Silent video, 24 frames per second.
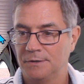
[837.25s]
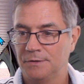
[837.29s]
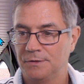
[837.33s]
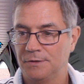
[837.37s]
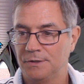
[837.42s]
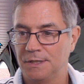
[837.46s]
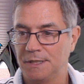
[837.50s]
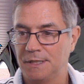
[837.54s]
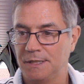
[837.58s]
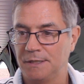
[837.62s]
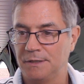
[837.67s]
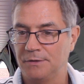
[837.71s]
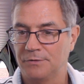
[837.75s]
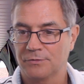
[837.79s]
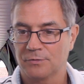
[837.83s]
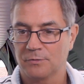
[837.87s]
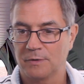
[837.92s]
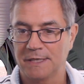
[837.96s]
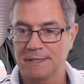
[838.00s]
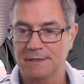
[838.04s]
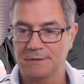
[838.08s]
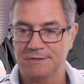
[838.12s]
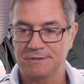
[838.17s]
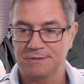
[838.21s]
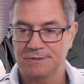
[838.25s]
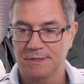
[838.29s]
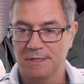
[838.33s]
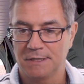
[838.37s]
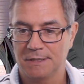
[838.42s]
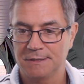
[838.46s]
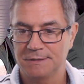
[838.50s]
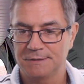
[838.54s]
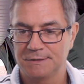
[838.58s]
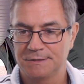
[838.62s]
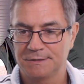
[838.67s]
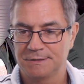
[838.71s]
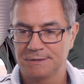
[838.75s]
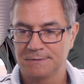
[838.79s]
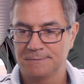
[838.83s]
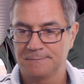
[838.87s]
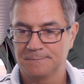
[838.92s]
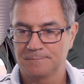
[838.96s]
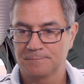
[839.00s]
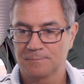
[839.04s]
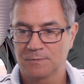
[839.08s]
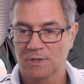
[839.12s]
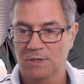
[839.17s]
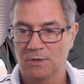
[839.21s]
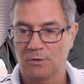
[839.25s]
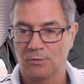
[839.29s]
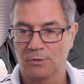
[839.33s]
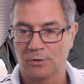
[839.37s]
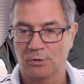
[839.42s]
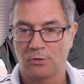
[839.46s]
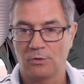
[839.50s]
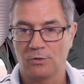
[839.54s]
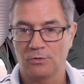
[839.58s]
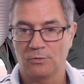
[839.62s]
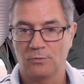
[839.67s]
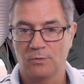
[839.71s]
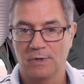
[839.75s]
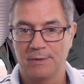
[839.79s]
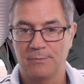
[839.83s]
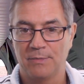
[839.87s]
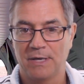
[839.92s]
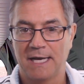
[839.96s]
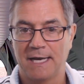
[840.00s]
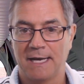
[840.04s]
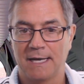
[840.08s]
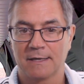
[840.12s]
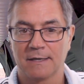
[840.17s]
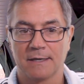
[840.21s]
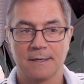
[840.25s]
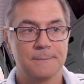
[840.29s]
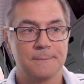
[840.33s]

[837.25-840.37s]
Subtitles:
the threaded studs going all the way back.